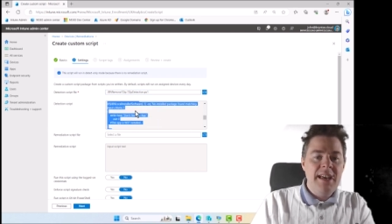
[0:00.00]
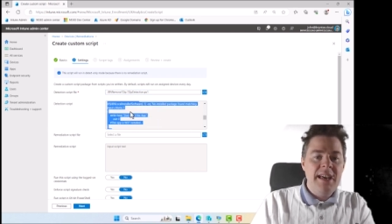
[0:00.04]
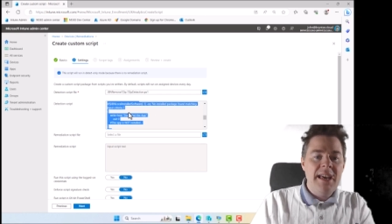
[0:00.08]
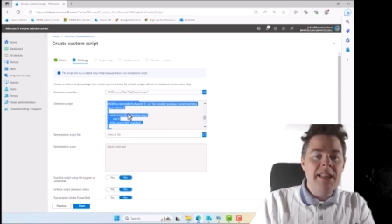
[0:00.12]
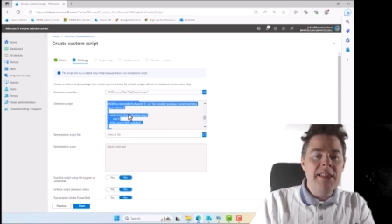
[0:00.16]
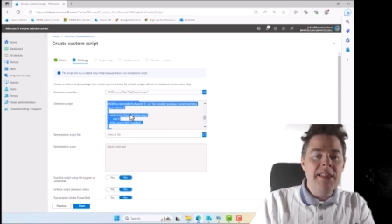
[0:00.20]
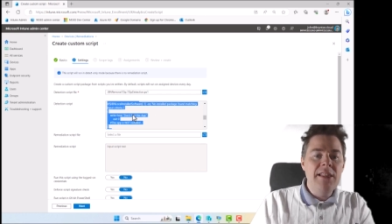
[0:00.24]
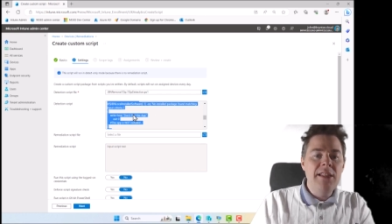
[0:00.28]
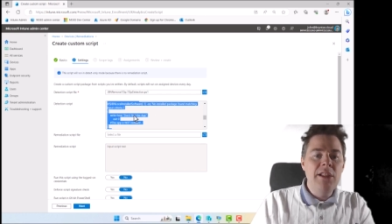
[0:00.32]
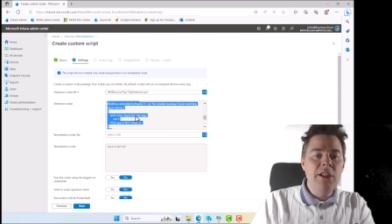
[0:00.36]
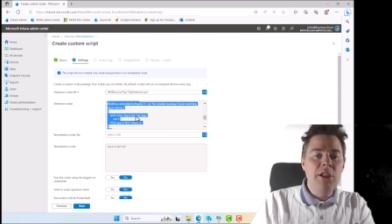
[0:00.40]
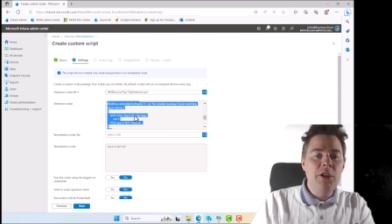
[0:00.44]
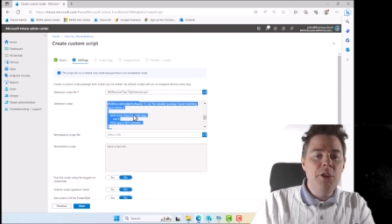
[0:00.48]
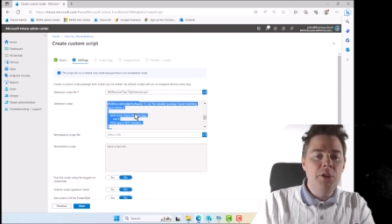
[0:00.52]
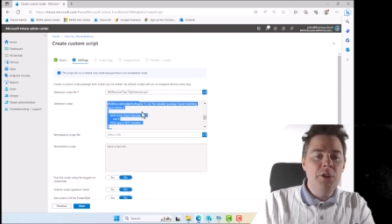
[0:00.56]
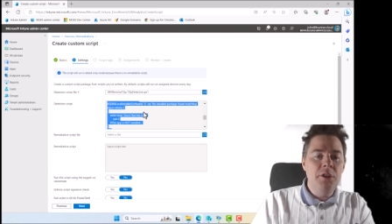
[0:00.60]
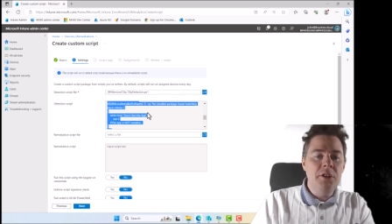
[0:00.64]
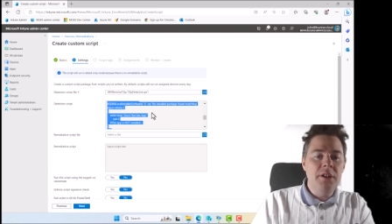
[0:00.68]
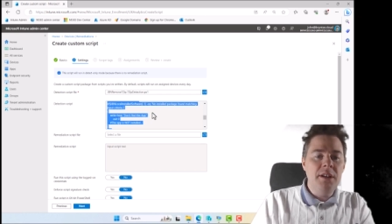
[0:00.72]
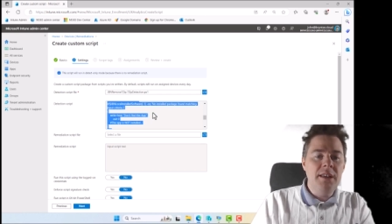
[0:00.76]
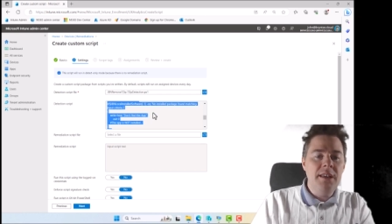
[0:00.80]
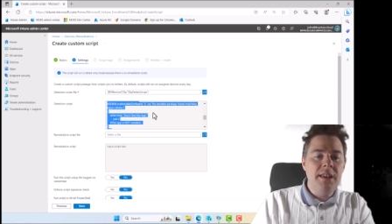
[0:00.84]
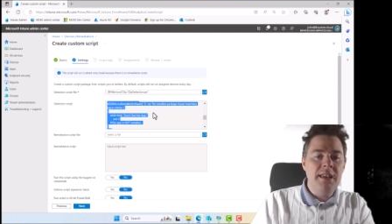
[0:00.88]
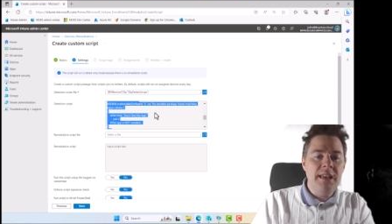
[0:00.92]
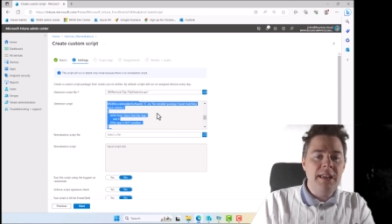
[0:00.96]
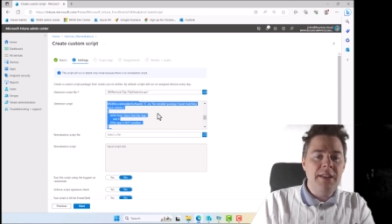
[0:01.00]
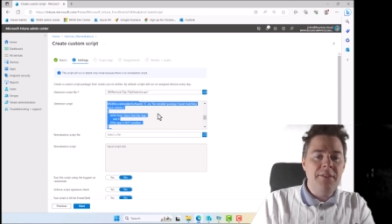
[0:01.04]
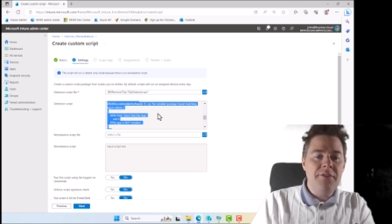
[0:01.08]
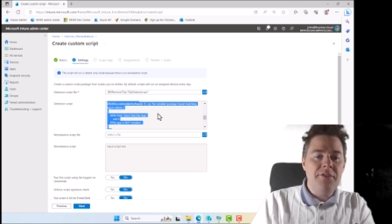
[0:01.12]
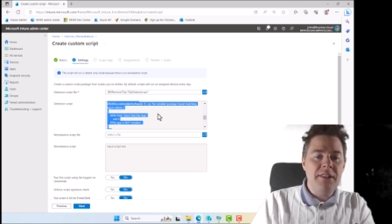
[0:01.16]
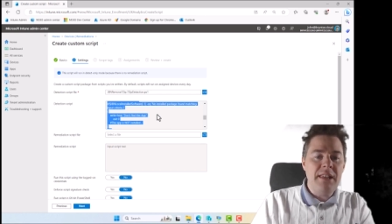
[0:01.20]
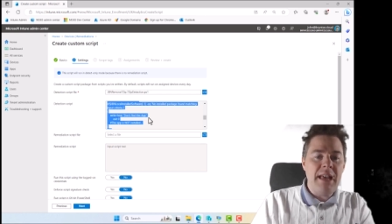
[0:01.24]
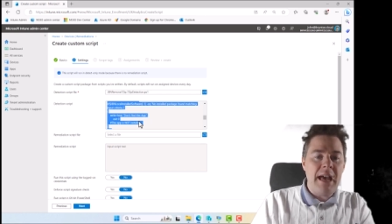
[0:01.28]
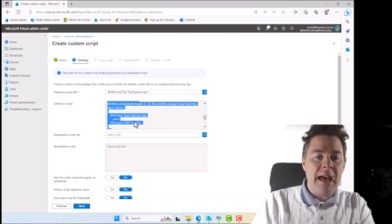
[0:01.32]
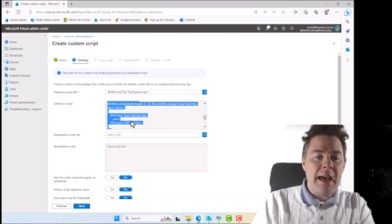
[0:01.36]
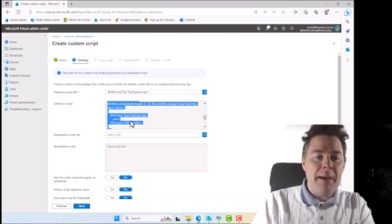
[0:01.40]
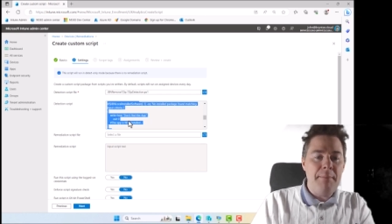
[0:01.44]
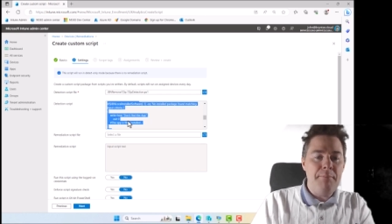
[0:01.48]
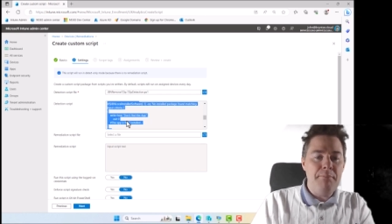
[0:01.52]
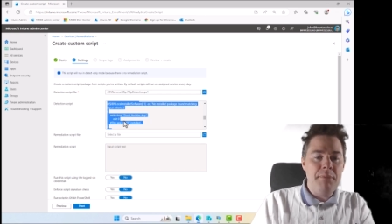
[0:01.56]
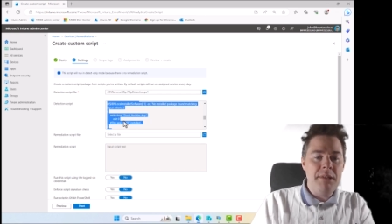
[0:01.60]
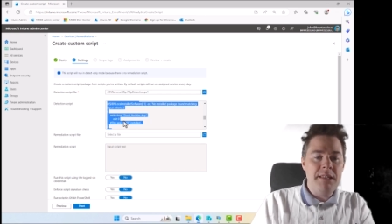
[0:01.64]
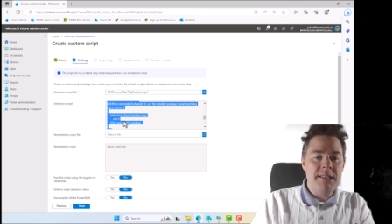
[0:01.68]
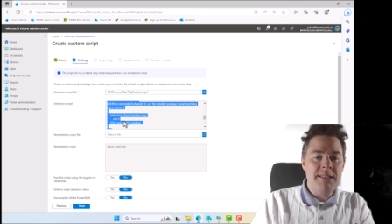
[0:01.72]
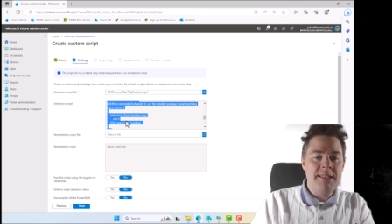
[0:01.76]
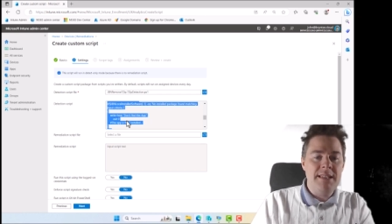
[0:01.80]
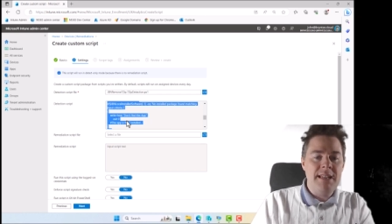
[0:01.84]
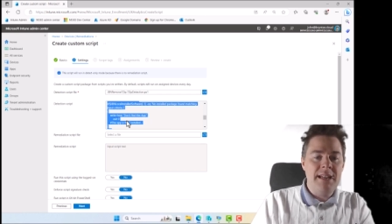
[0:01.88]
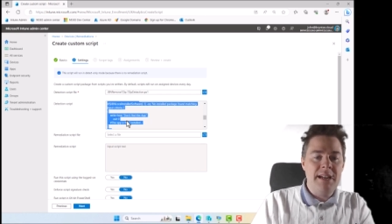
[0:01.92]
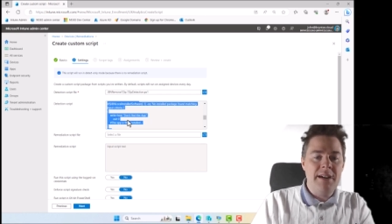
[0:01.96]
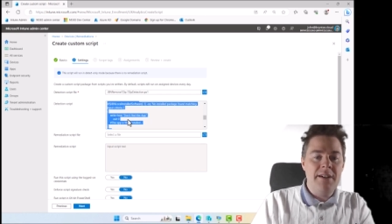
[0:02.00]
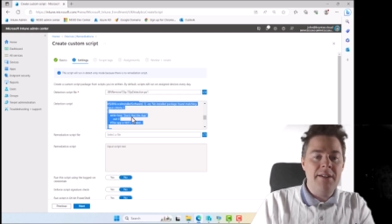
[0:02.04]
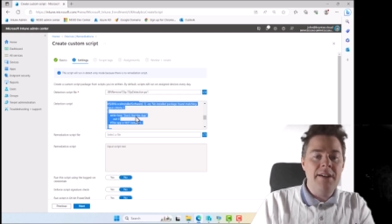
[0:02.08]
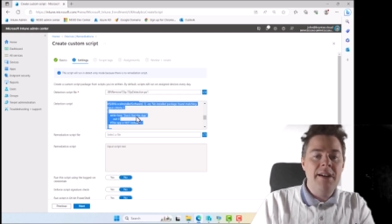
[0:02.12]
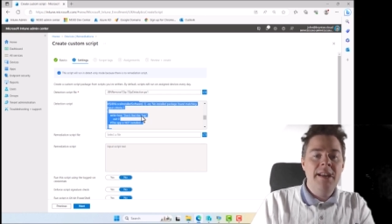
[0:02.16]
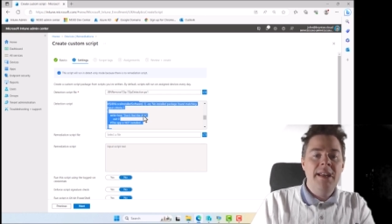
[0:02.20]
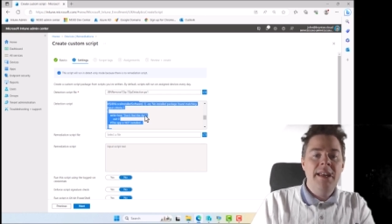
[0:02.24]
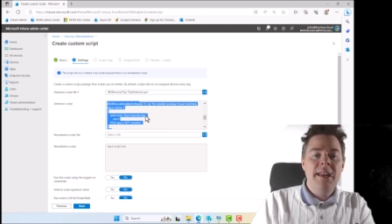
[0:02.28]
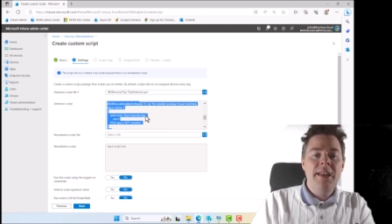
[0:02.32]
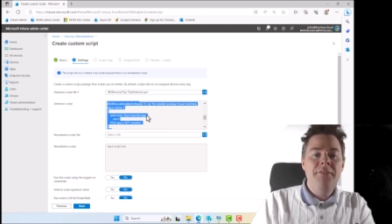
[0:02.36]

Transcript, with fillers: And look if the app is there.